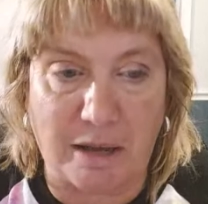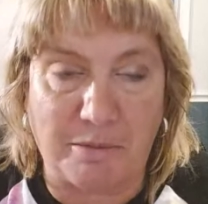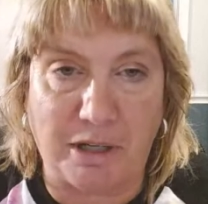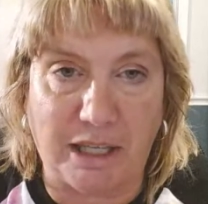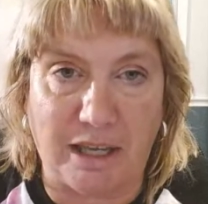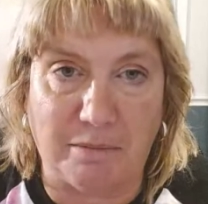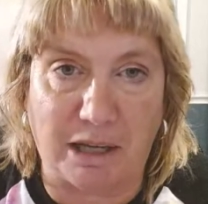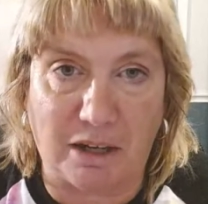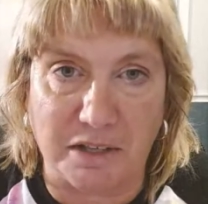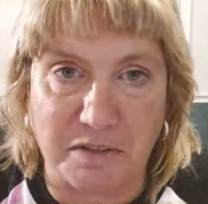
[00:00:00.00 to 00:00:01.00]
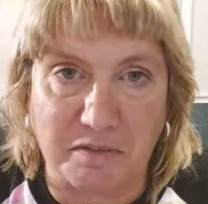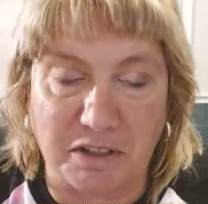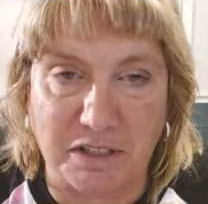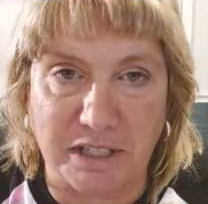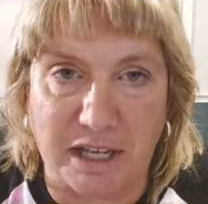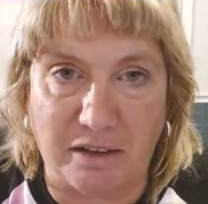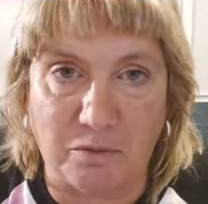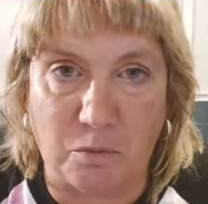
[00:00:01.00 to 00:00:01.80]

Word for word: I'm going to keep my cost of goods down